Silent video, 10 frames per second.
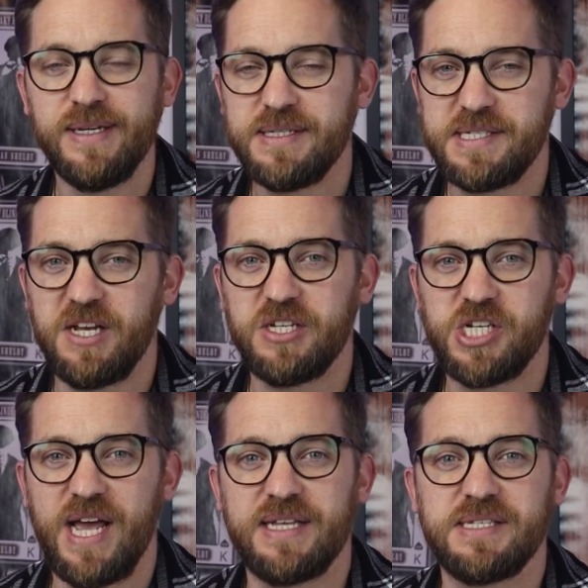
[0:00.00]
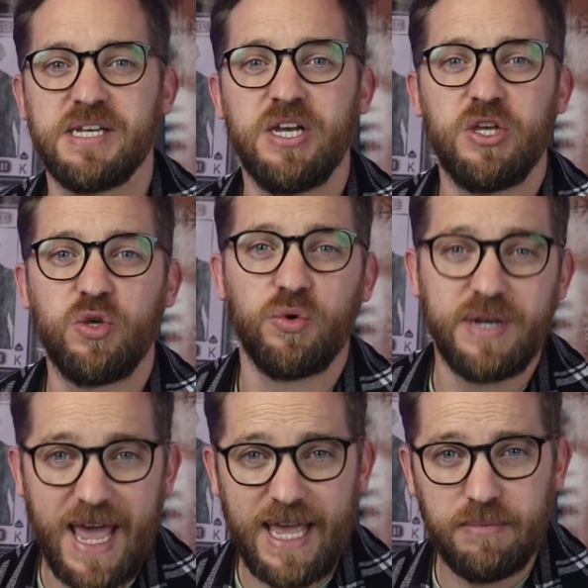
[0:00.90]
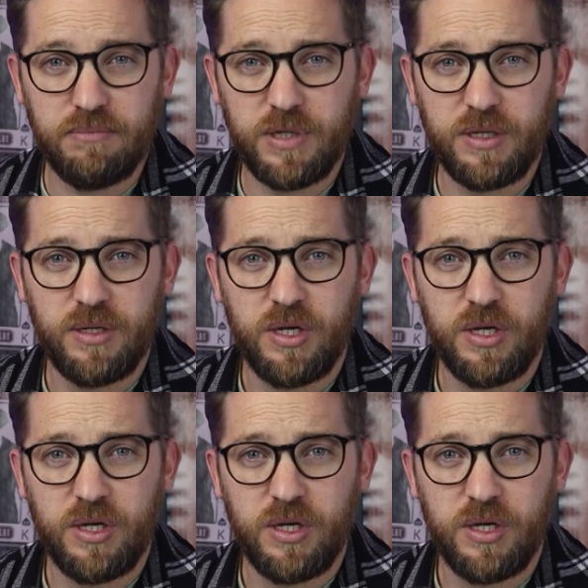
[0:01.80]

such as your name,